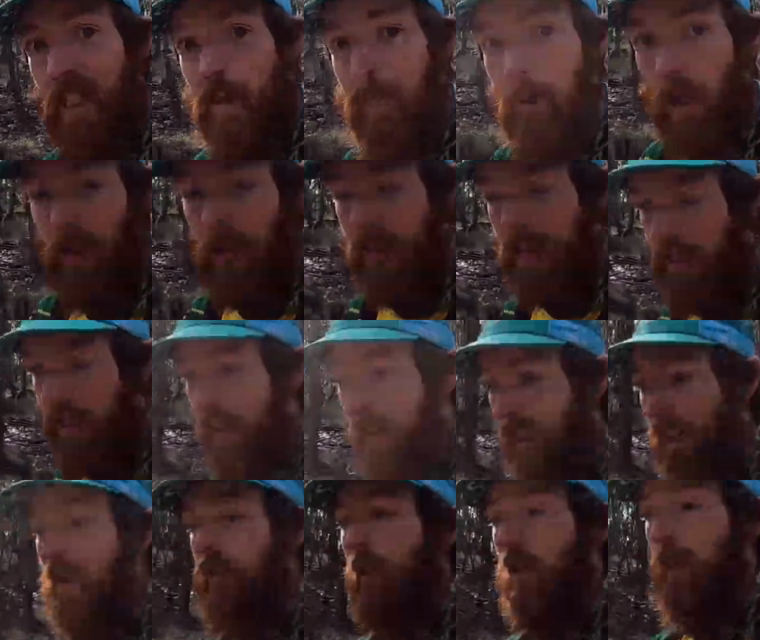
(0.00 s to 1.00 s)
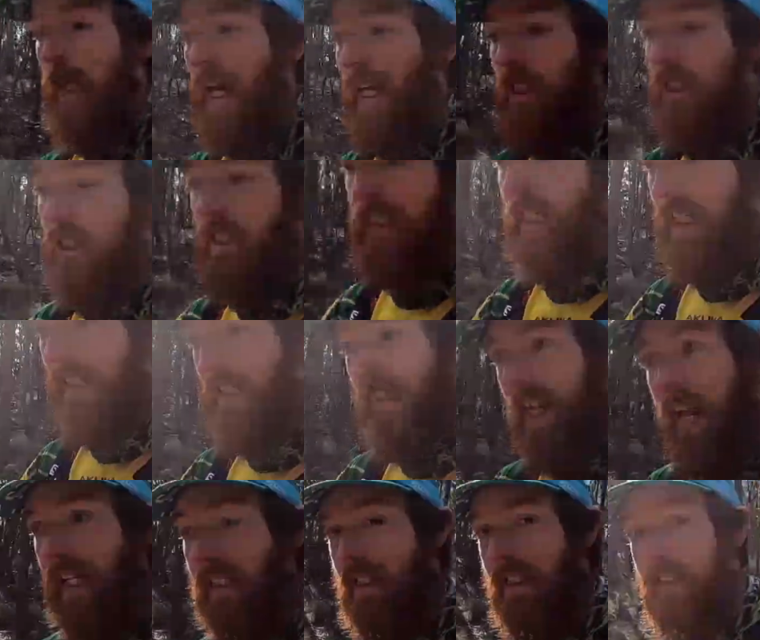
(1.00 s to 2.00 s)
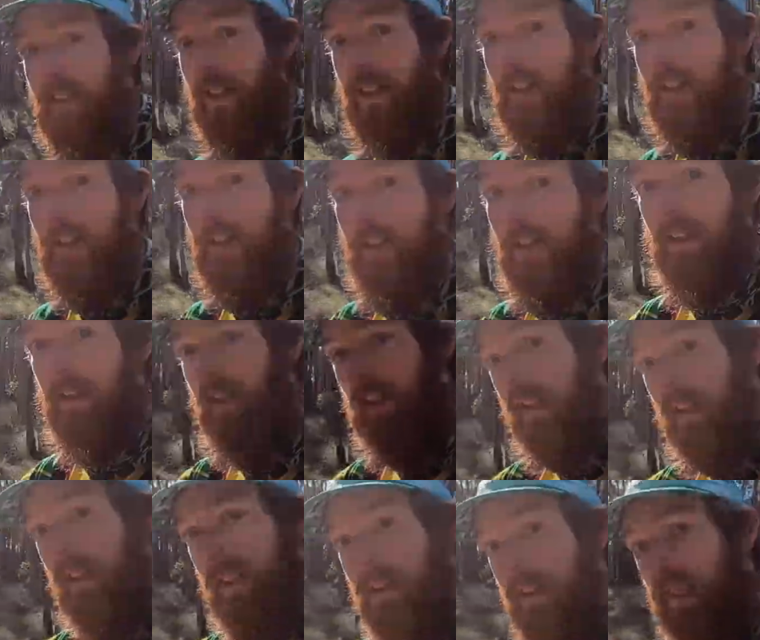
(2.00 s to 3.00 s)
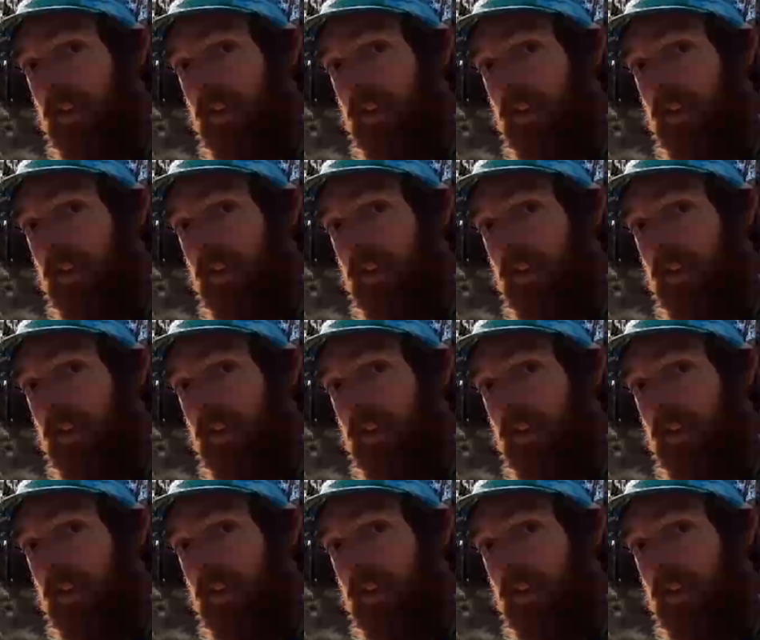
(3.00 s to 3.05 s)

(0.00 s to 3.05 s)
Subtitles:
the most don't actually get enacted. See,